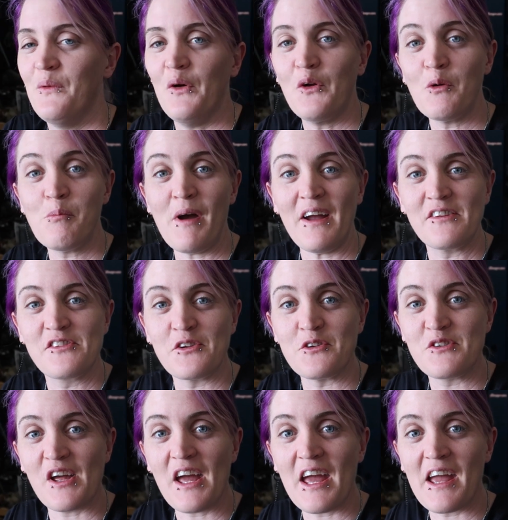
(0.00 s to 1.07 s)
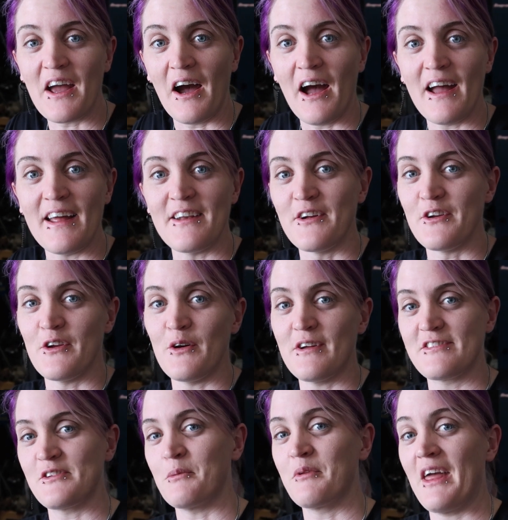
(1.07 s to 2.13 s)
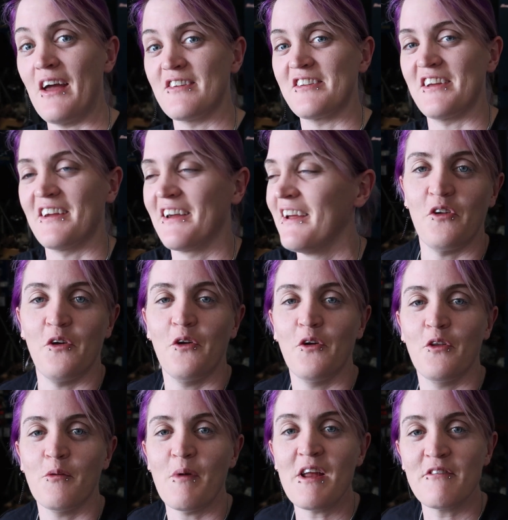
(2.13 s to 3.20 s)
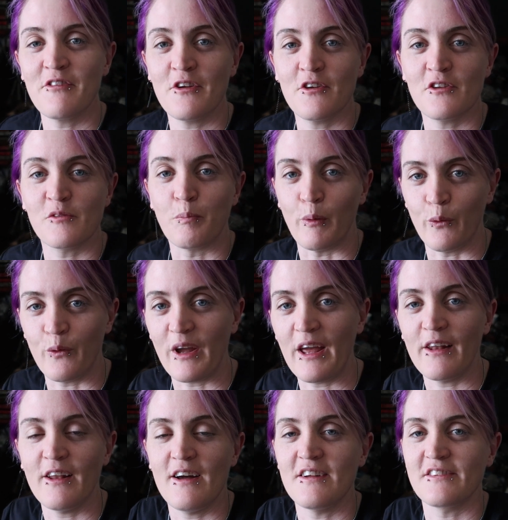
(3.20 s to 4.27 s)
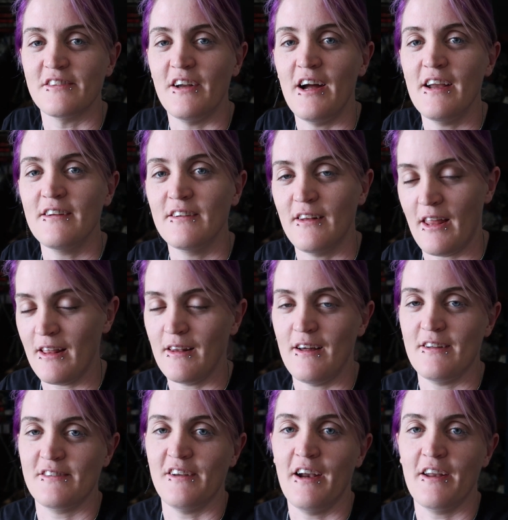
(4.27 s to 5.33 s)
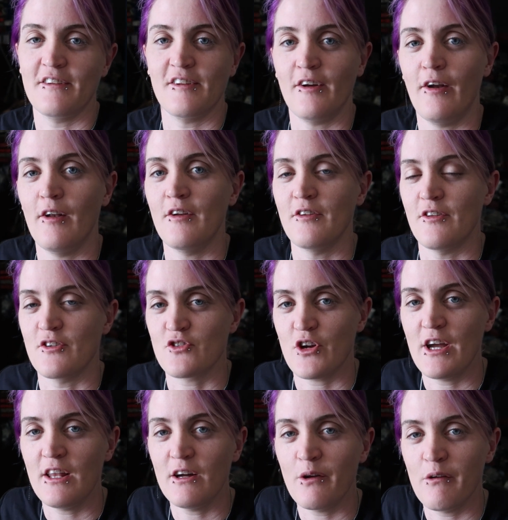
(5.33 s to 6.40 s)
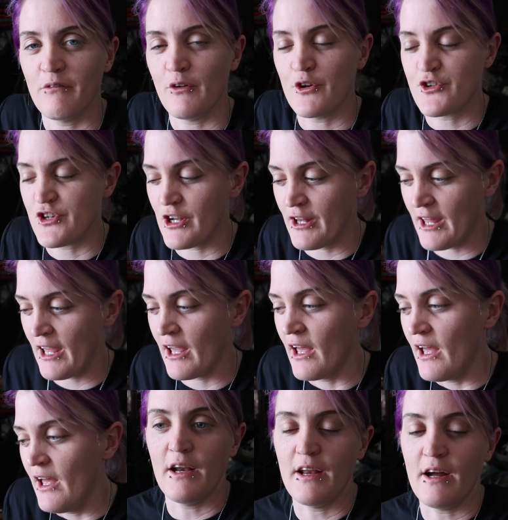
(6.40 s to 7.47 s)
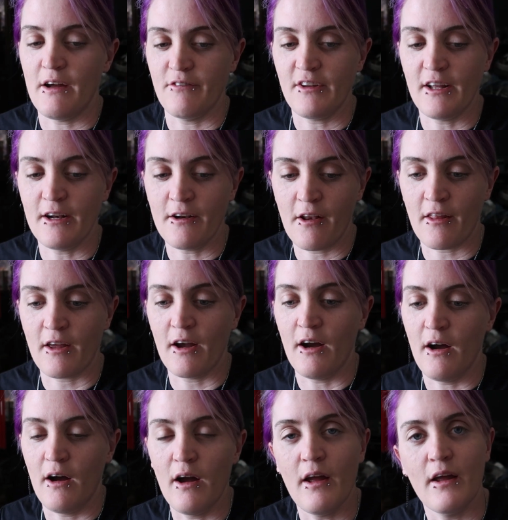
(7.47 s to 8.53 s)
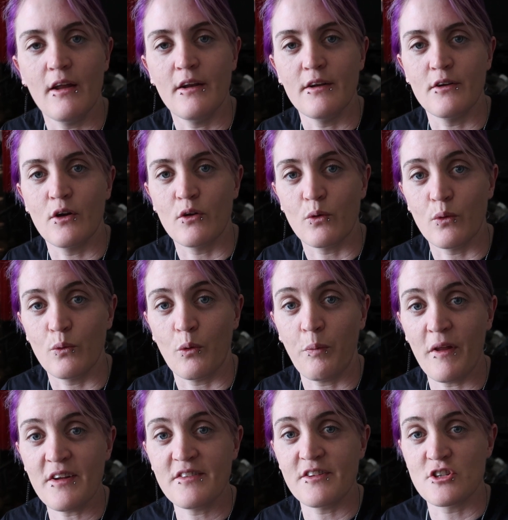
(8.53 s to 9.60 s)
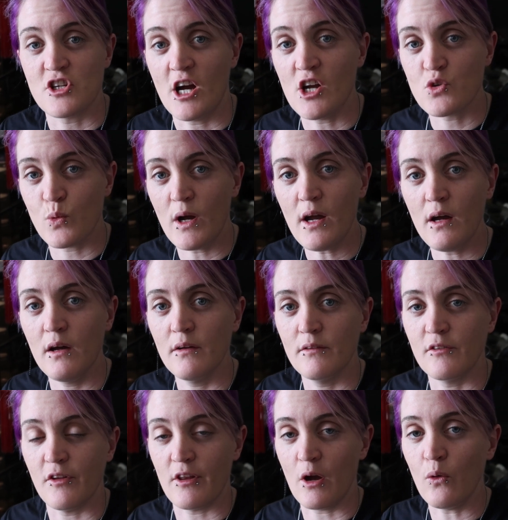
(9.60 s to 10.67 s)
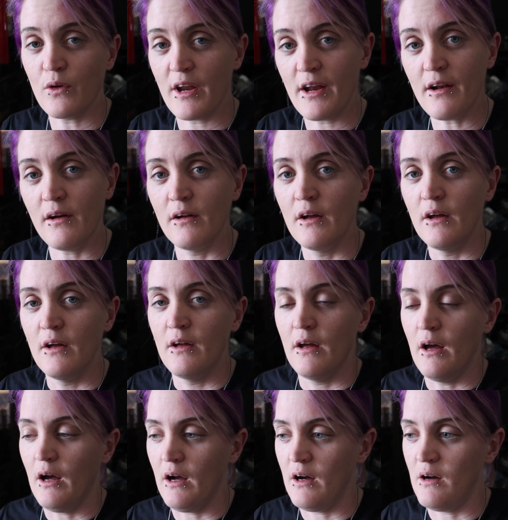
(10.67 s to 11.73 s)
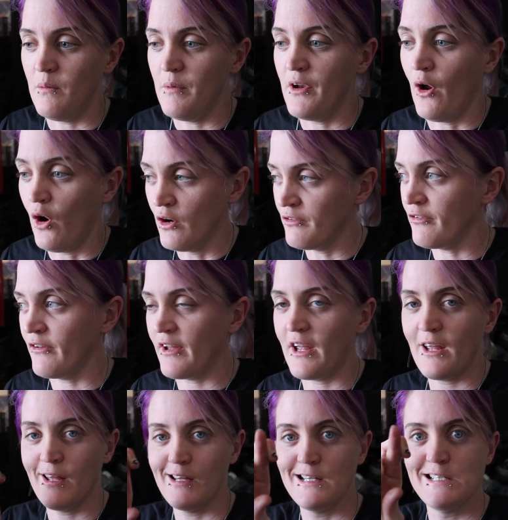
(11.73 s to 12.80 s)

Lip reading: Welcome back to day, I don't know, I stopped counting. So the main fuse blew again last night, late last night as I got onto the trailer unfortunately. I now have to get under the car and replace the charge wire to the alternator. And hopefully